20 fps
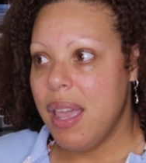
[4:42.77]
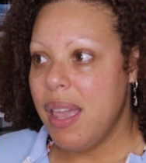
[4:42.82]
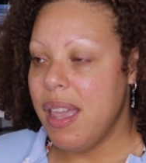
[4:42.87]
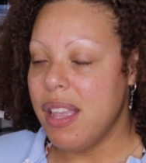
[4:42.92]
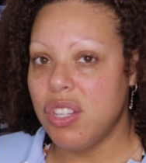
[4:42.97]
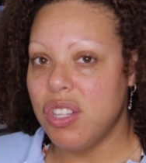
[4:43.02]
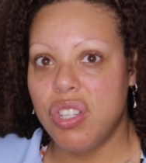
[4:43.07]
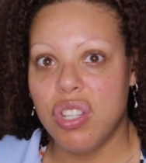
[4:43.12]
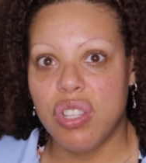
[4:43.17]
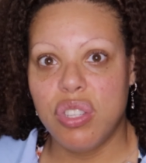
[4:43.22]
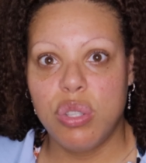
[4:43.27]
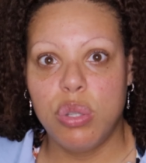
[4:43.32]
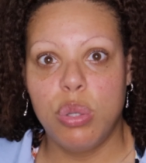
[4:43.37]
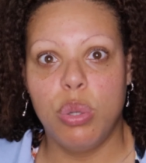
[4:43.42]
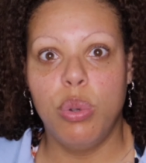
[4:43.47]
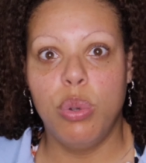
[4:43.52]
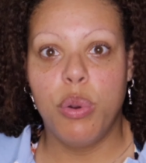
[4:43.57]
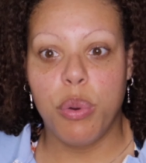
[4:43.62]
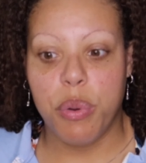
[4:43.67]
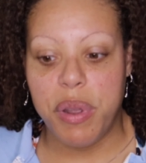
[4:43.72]
it's just
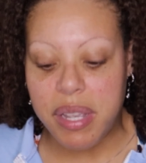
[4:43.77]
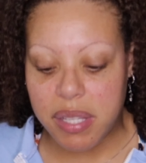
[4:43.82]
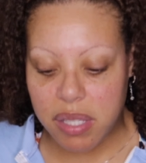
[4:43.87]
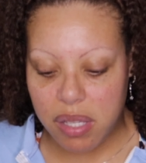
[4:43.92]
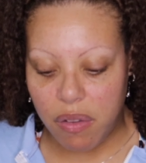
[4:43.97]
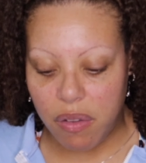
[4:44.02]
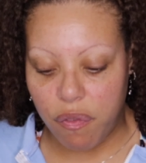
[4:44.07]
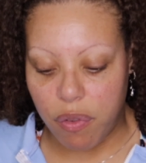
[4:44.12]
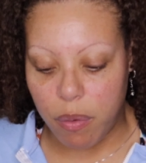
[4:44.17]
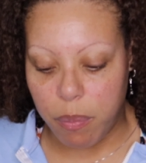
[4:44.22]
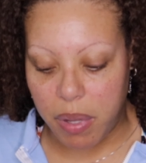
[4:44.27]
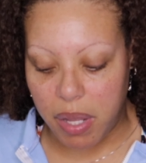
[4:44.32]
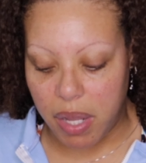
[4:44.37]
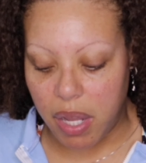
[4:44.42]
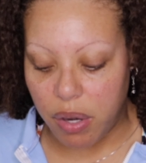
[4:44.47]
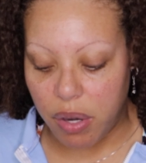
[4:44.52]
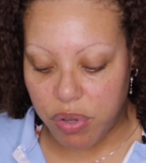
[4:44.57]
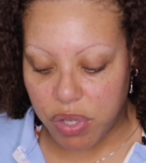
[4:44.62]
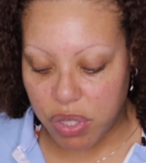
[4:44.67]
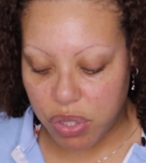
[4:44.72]
too greasy for
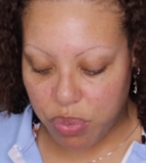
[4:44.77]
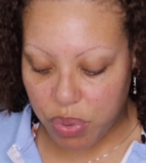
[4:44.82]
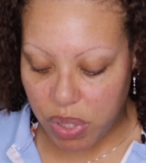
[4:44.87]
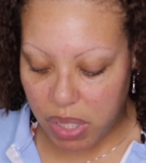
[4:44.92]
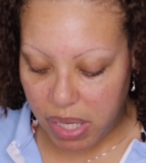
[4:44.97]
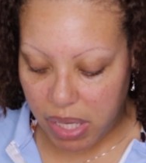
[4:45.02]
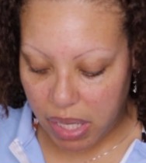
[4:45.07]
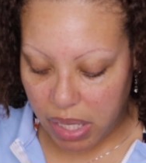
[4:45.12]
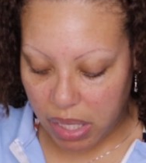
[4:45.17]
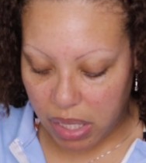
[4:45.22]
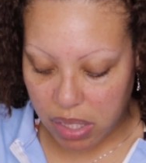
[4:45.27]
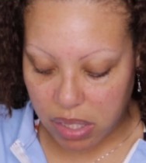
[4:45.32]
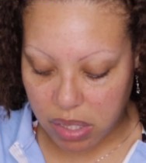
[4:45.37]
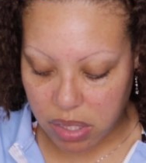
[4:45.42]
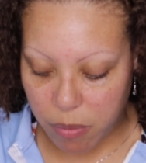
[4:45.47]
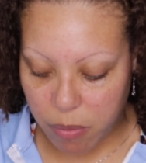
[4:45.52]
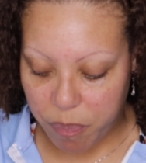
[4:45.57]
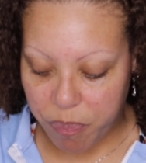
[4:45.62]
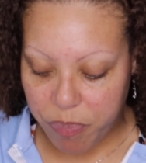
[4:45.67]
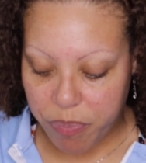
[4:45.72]
me it just really
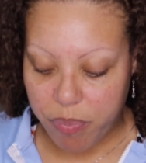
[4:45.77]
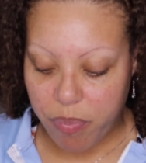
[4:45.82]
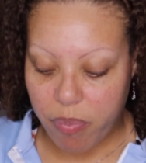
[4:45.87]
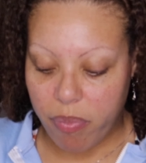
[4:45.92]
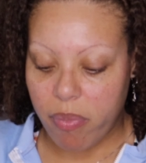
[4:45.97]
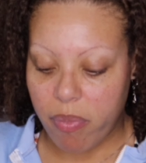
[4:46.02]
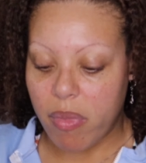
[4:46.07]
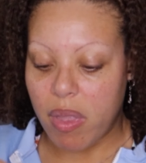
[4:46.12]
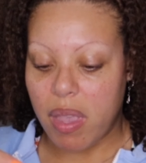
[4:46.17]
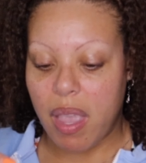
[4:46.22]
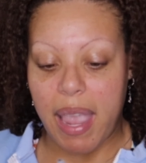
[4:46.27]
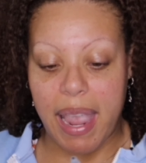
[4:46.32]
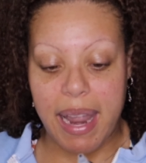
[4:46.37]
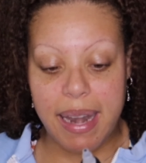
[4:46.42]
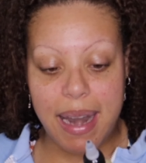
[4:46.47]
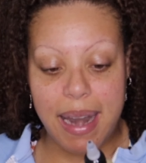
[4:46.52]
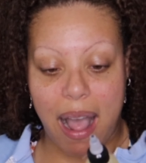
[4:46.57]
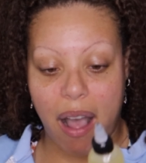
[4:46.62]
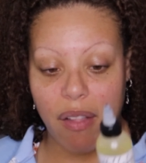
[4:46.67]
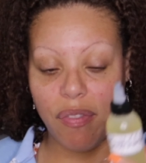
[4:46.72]
is
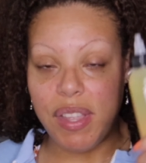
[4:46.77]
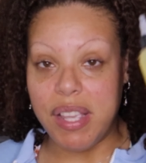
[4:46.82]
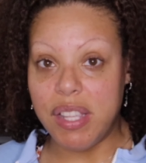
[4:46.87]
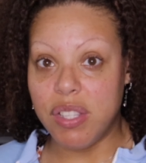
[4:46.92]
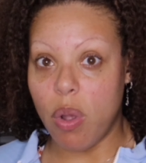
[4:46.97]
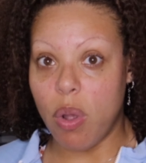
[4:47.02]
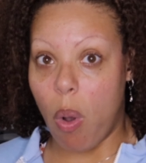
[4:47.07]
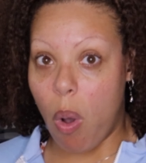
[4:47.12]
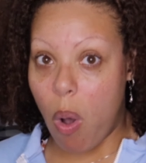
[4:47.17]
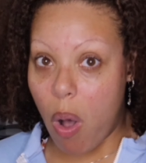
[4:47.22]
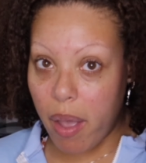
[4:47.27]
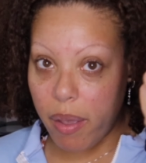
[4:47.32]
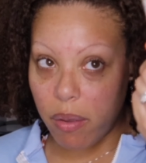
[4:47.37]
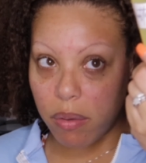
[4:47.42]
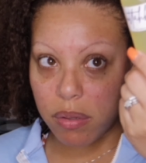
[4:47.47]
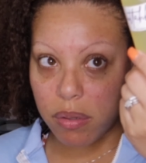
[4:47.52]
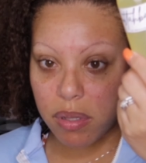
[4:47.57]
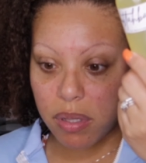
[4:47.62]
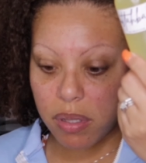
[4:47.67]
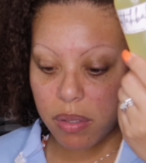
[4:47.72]
and now these
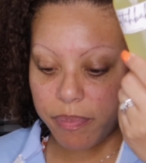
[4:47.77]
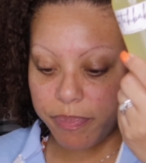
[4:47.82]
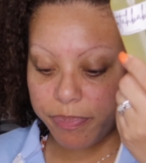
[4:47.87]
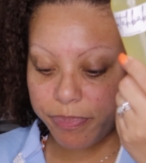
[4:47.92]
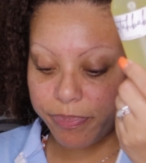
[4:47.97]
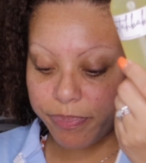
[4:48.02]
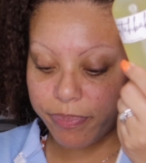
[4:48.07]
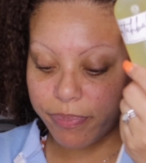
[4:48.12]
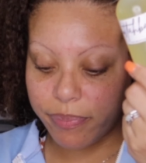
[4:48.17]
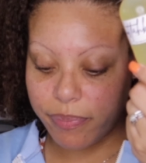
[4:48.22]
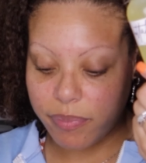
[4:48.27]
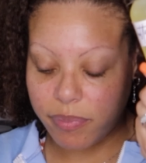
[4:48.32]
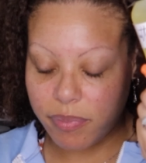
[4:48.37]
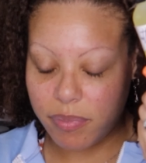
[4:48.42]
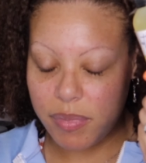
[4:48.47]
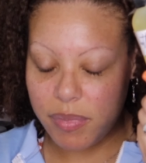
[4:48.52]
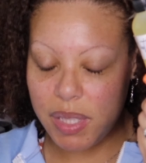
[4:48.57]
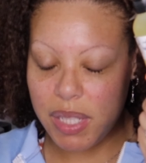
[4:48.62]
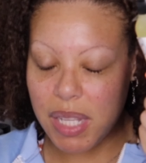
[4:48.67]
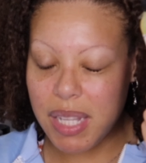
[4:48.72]
oils
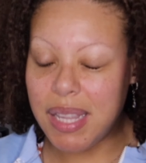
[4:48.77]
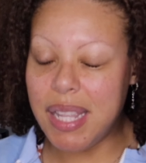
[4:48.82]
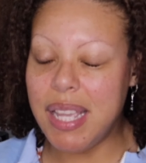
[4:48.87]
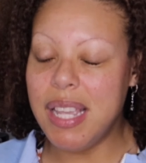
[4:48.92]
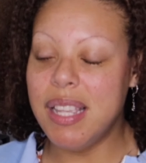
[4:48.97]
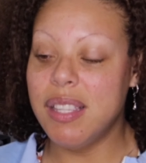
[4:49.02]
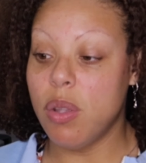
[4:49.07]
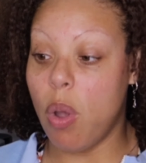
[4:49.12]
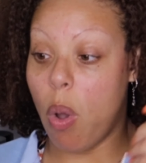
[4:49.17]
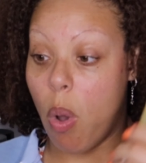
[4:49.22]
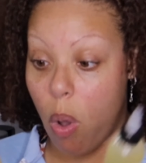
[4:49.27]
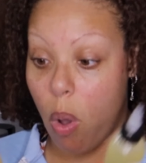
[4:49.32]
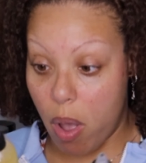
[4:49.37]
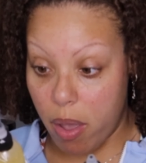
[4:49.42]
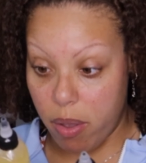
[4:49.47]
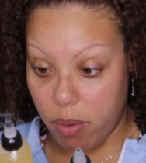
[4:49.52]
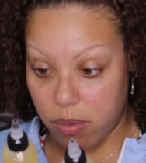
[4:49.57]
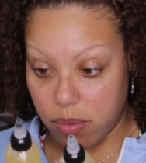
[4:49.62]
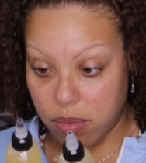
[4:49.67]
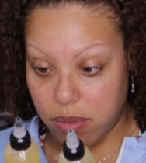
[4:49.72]
these
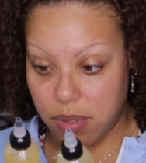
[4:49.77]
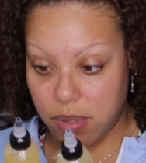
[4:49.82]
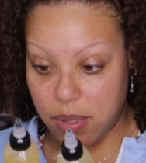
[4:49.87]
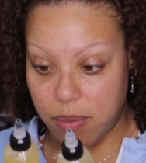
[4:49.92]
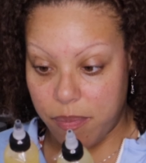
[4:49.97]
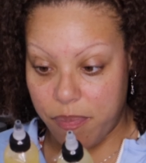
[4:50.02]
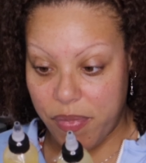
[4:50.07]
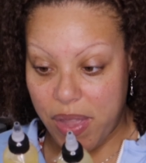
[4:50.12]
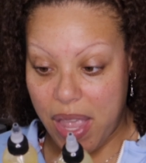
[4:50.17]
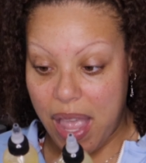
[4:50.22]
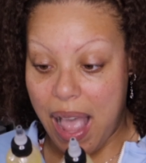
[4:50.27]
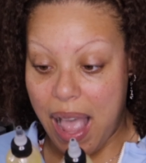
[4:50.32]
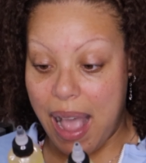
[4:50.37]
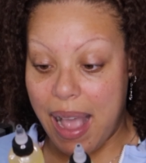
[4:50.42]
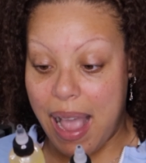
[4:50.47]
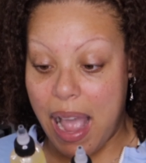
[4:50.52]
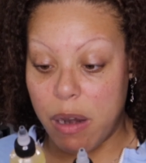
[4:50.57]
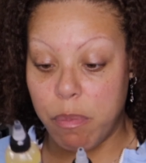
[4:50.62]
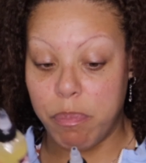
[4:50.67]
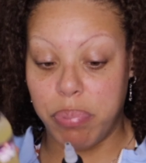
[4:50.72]
oils
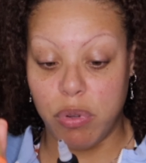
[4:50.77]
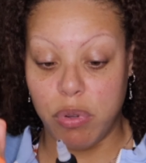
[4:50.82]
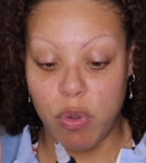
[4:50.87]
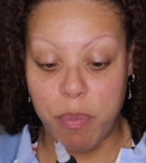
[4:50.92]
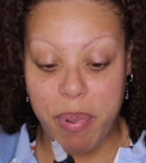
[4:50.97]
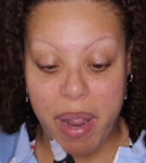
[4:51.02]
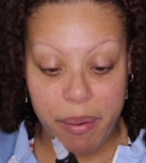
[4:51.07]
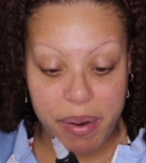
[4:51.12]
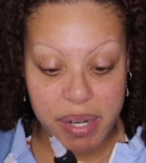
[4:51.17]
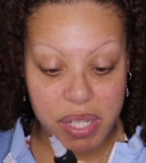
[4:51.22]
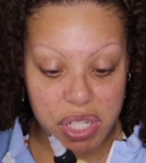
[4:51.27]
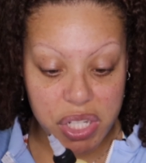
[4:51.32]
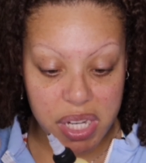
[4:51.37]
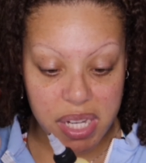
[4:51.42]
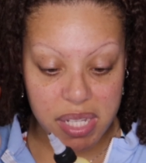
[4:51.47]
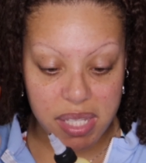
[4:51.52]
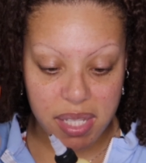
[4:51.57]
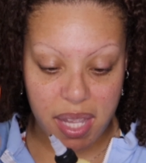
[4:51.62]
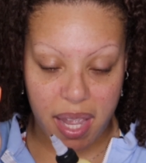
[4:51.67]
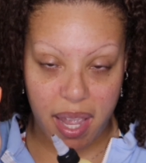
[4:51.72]
i got blueberry
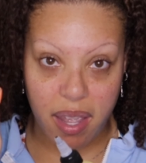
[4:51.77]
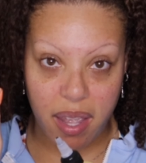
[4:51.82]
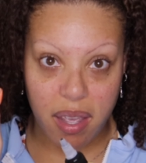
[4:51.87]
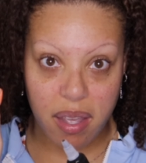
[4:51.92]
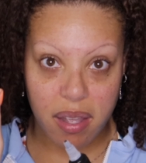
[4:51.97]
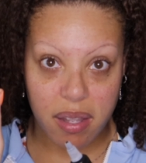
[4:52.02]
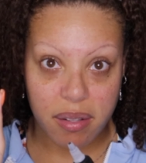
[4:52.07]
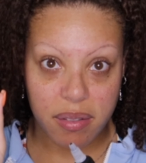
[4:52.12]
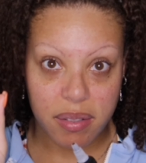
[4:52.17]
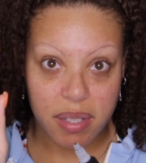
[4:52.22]
cheesecake